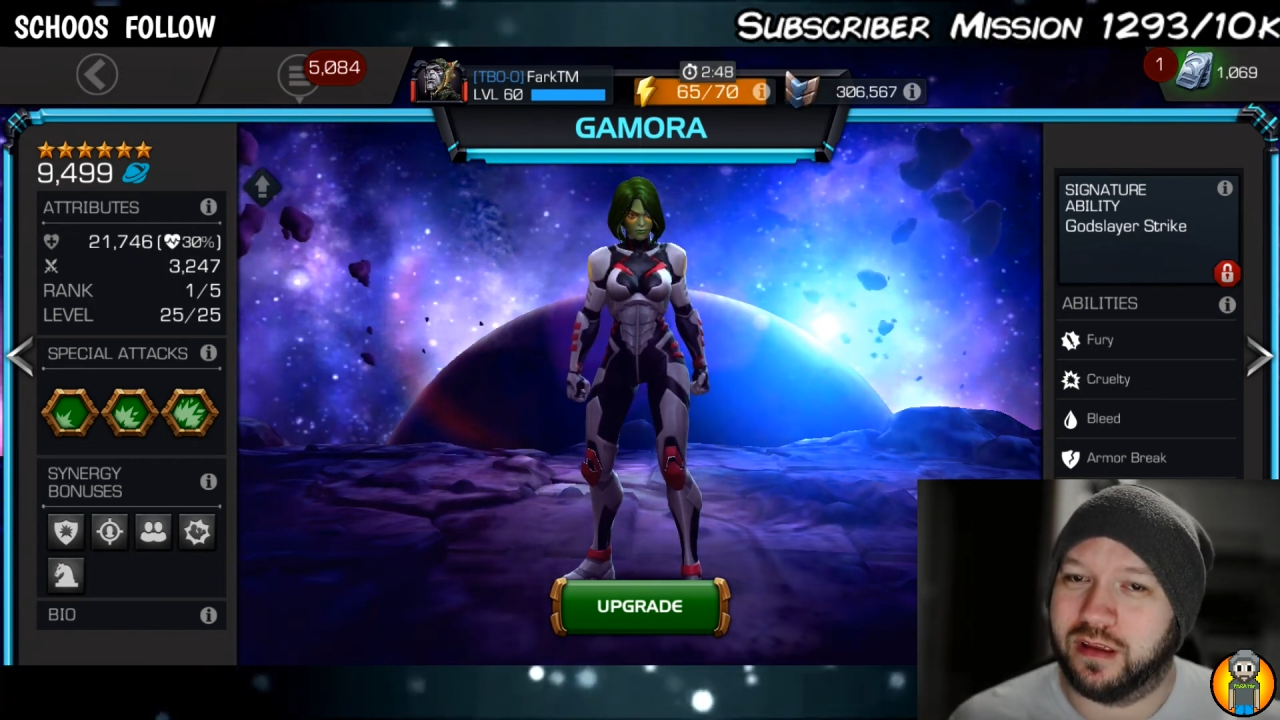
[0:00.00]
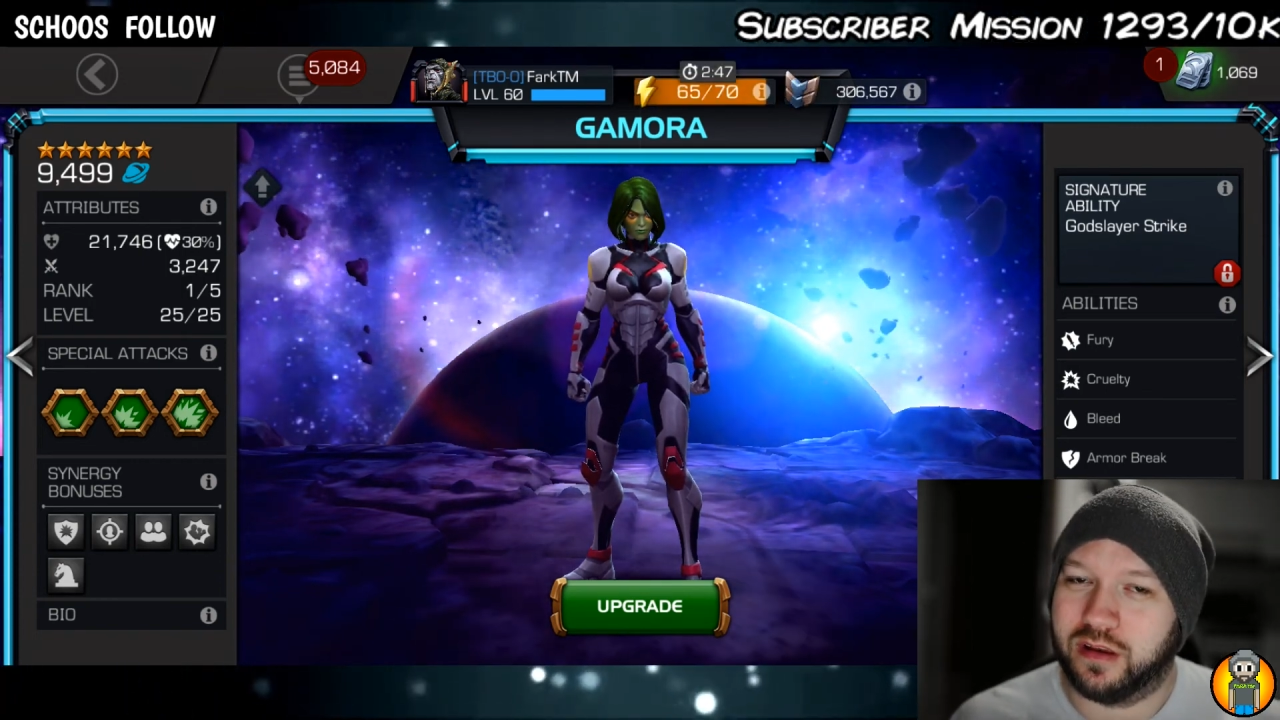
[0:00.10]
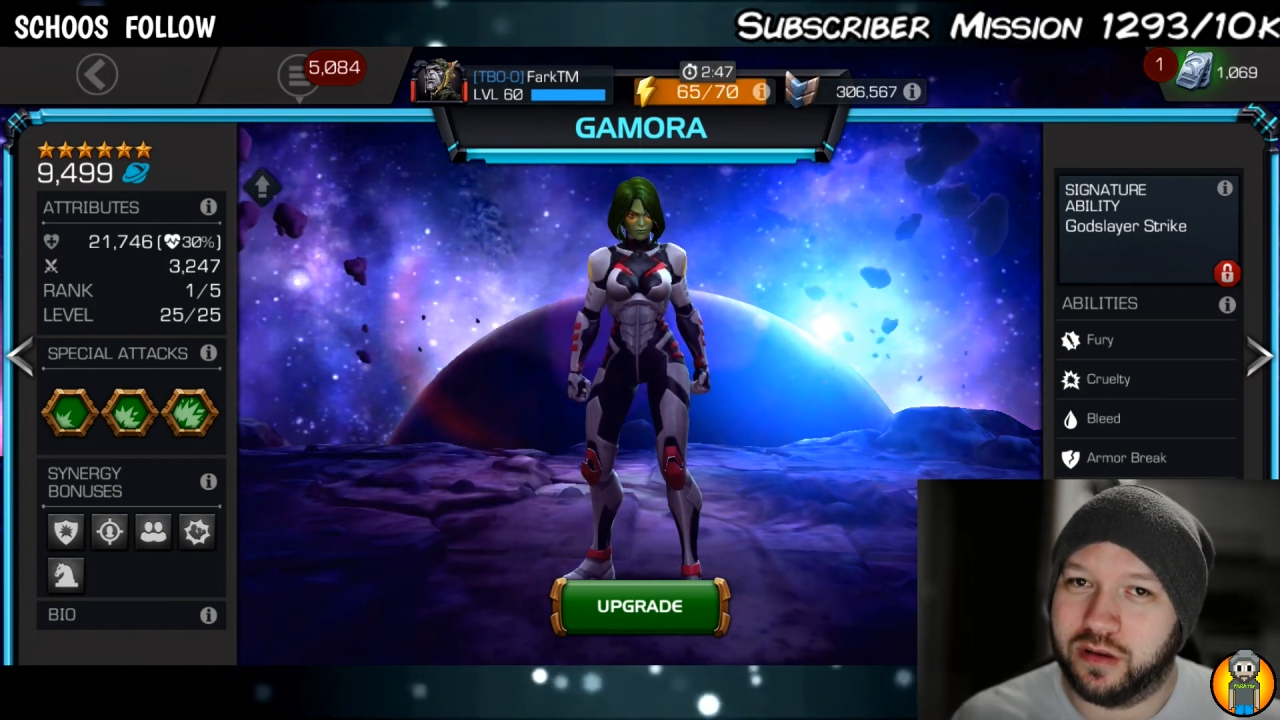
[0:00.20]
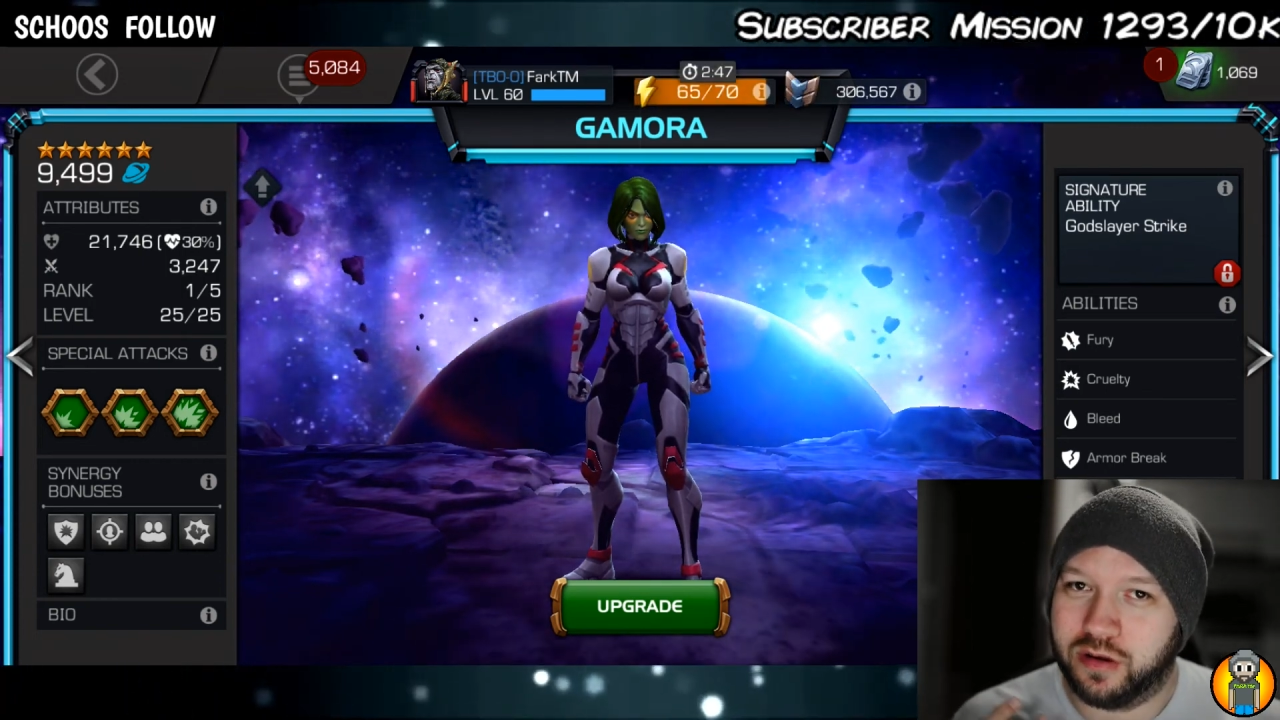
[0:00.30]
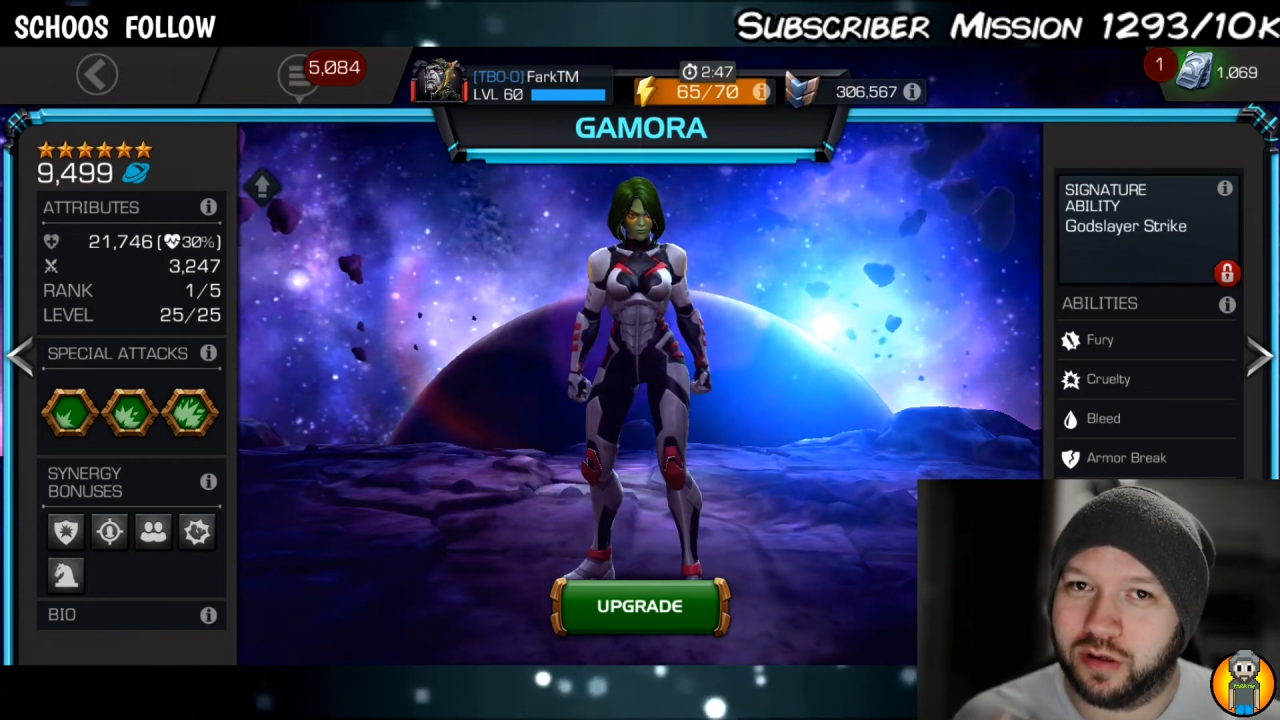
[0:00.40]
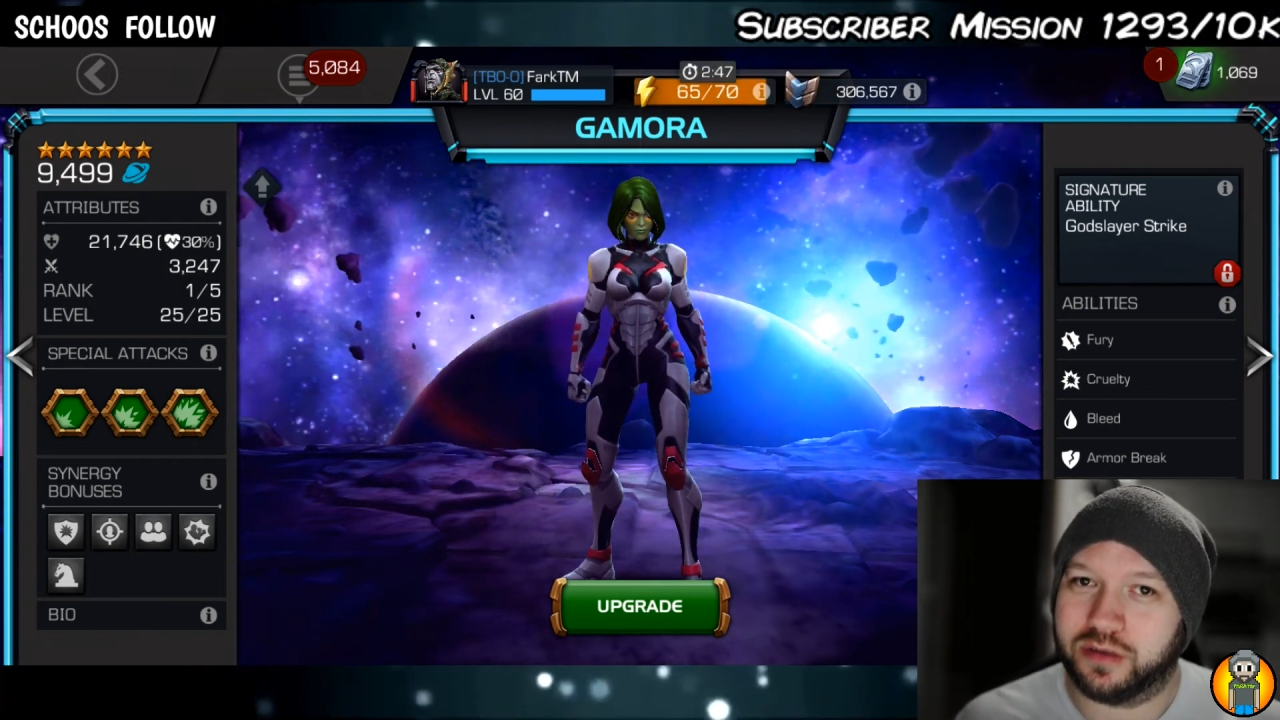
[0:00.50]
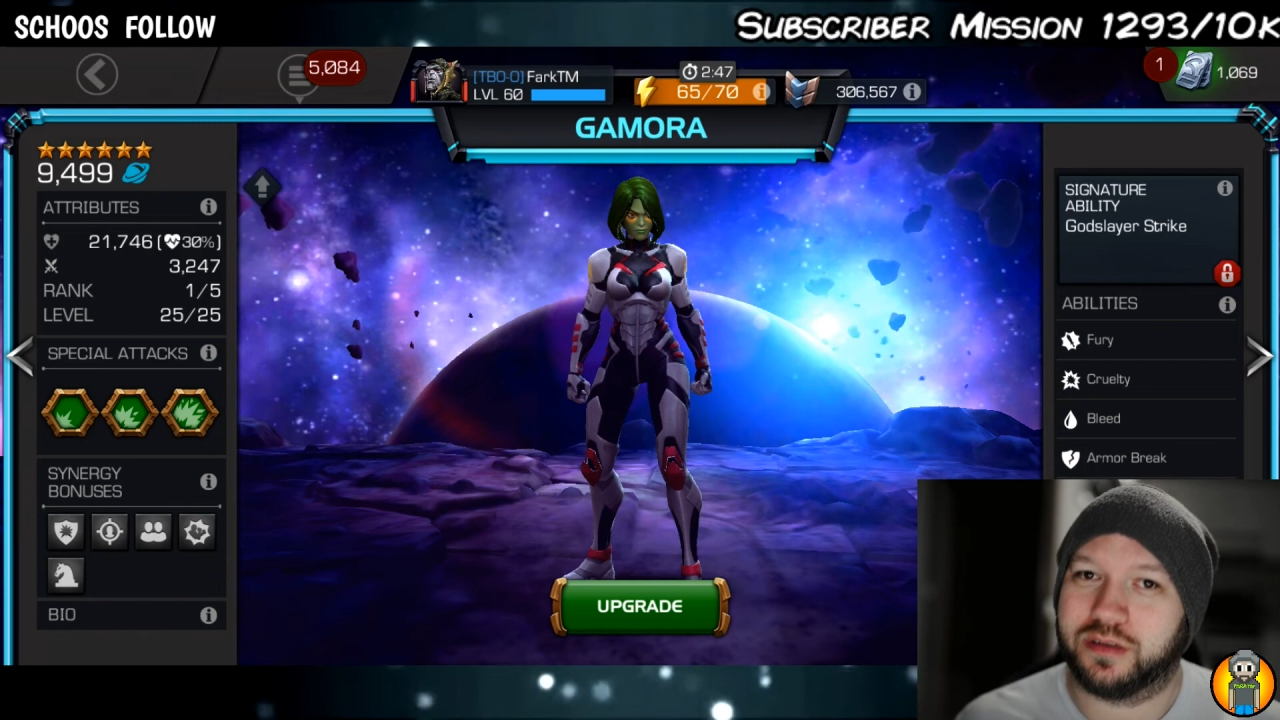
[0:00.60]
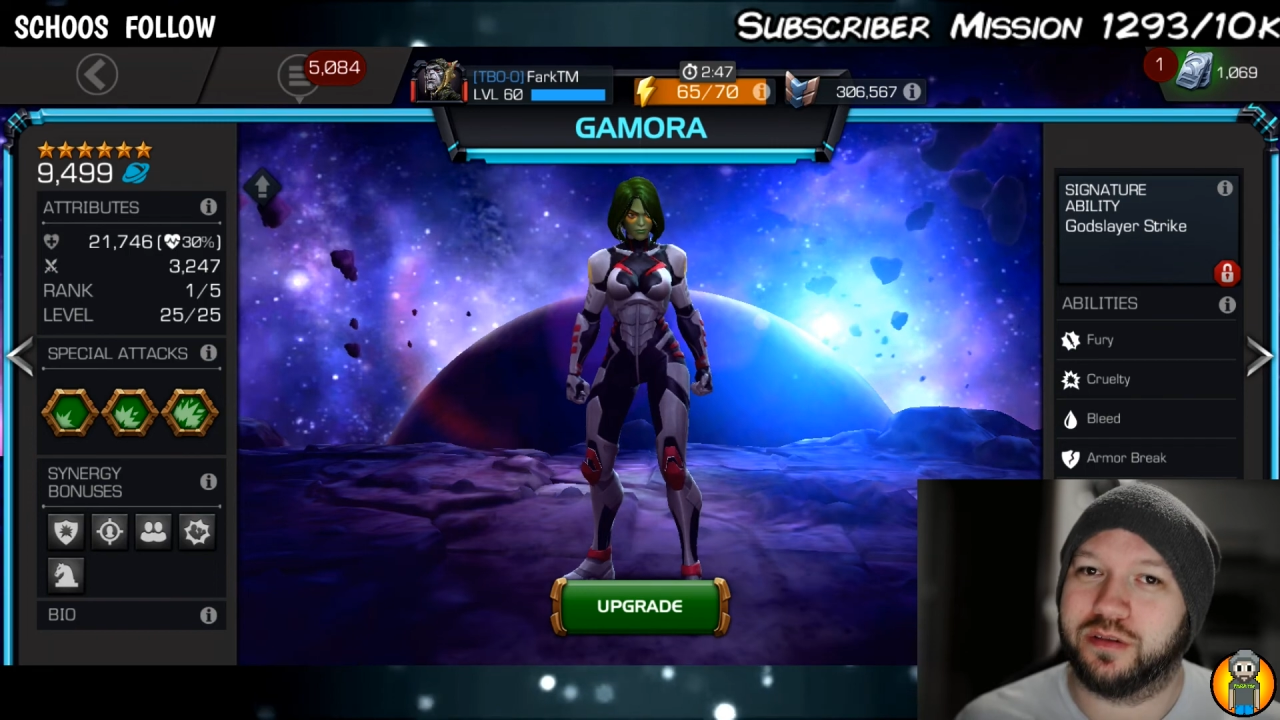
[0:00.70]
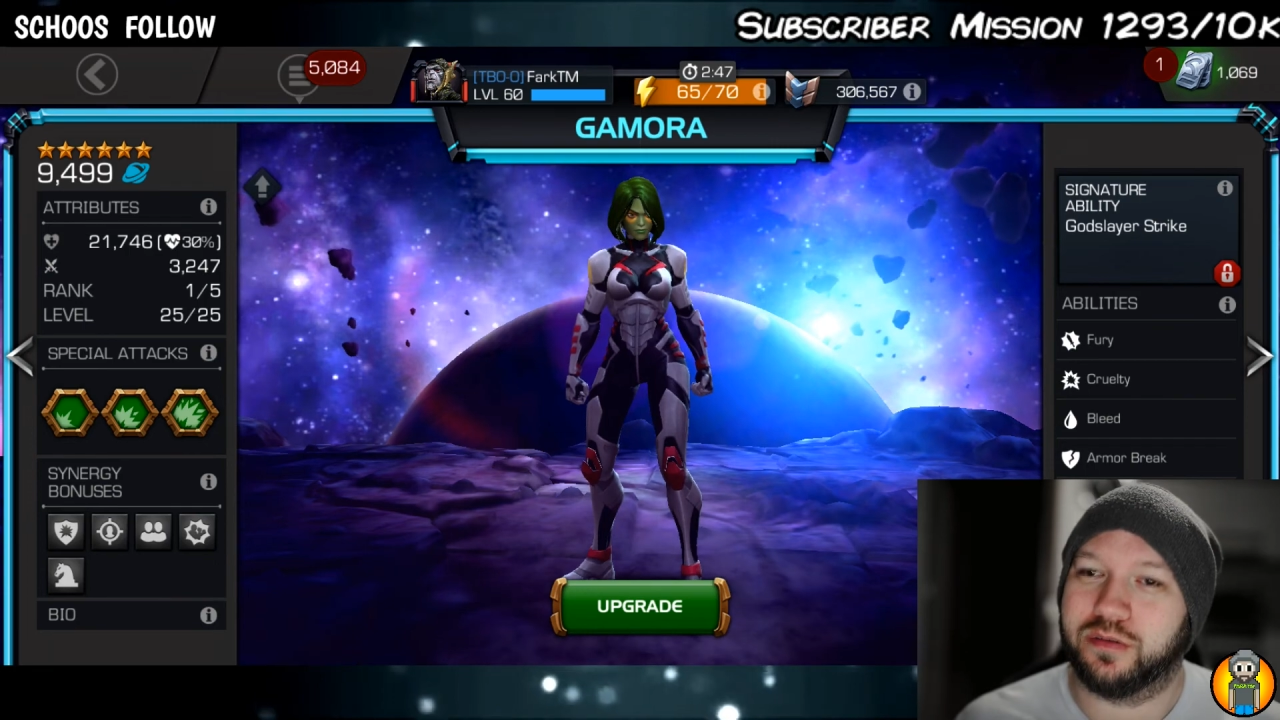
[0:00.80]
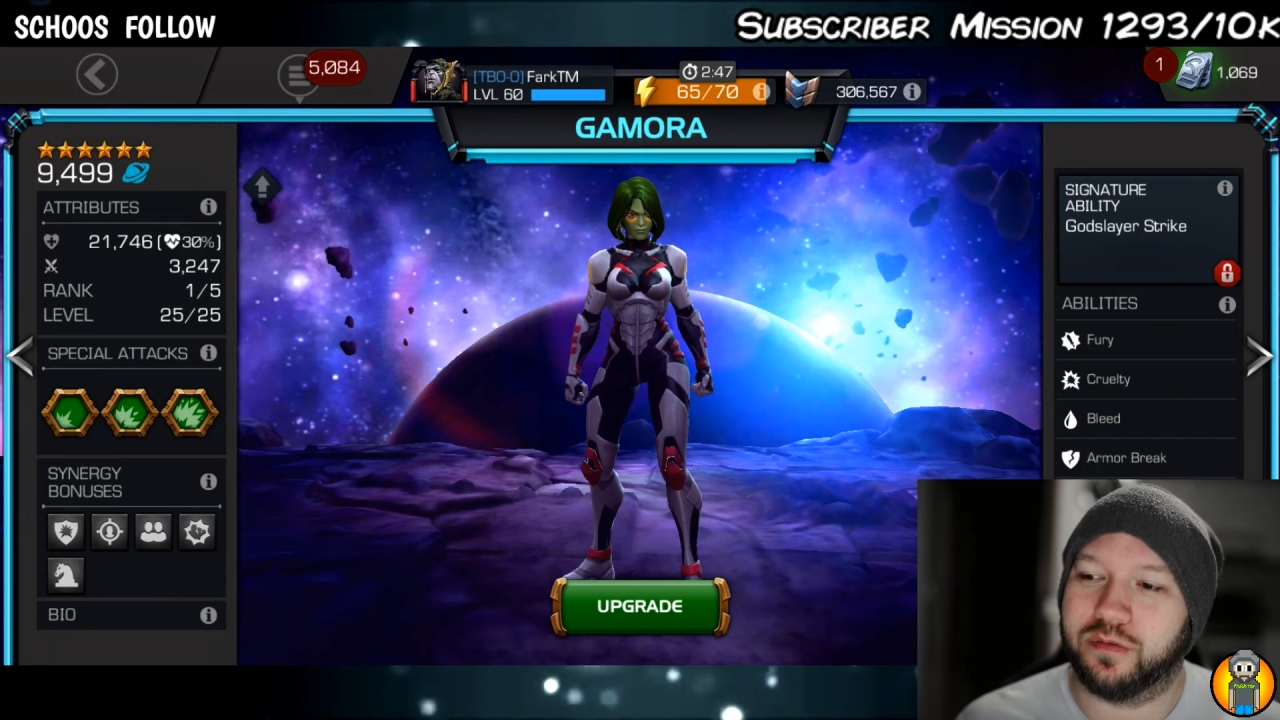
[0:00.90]
not
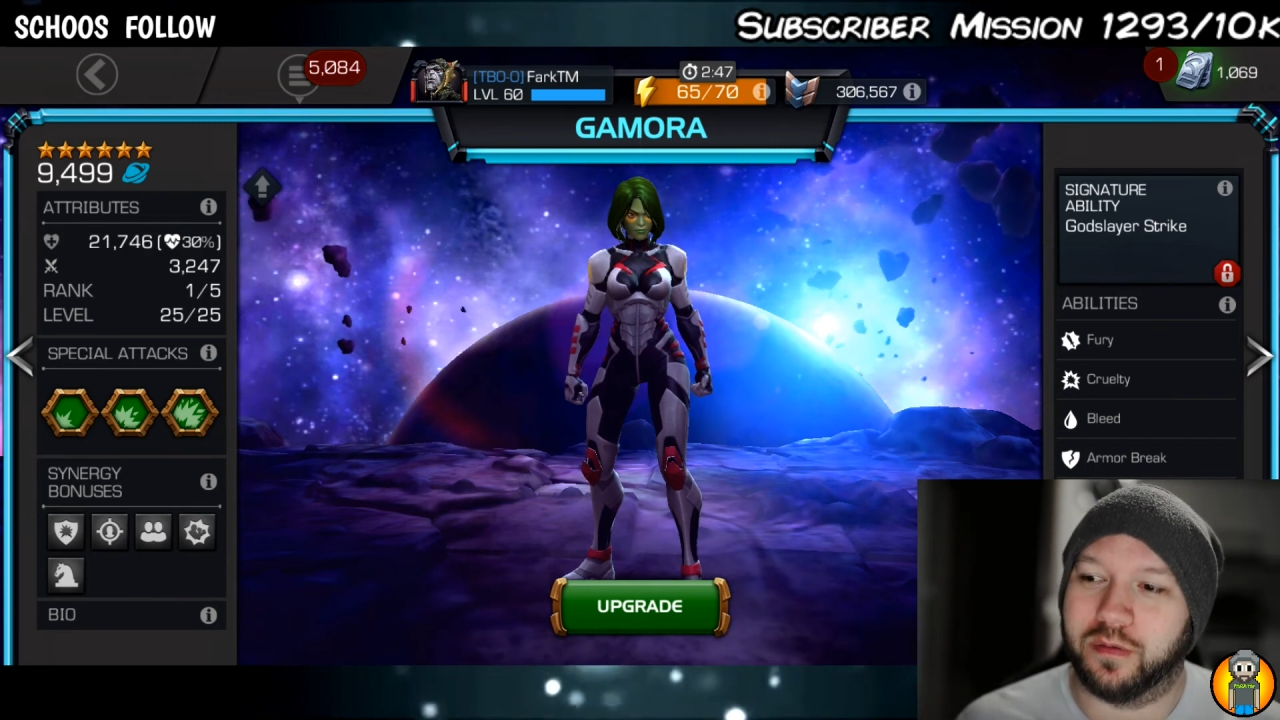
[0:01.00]
to